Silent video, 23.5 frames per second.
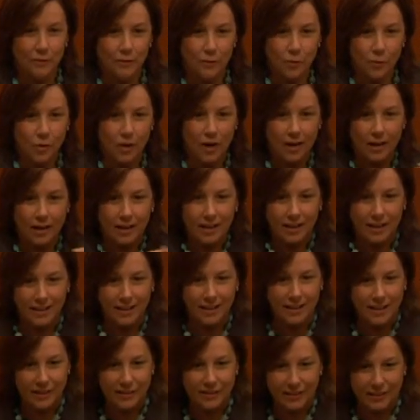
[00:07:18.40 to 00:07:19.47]
for
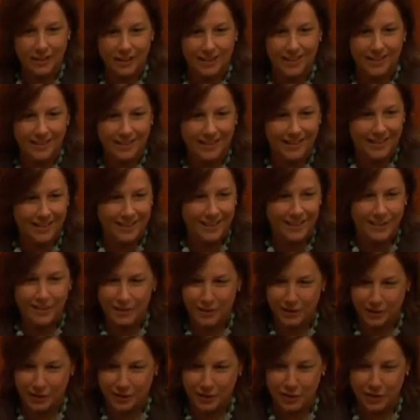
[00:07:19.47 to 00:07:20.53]
giving
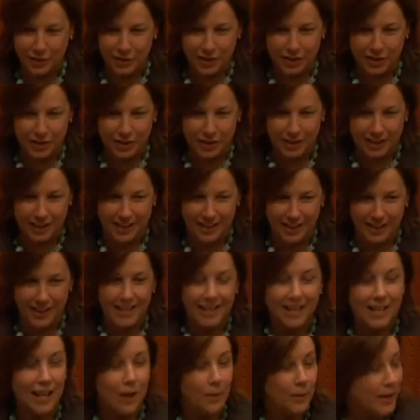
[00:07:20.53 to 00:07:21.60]
to the church.
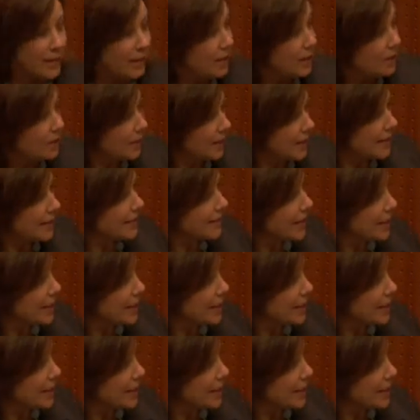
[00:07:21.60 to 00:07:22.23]
Now here, when I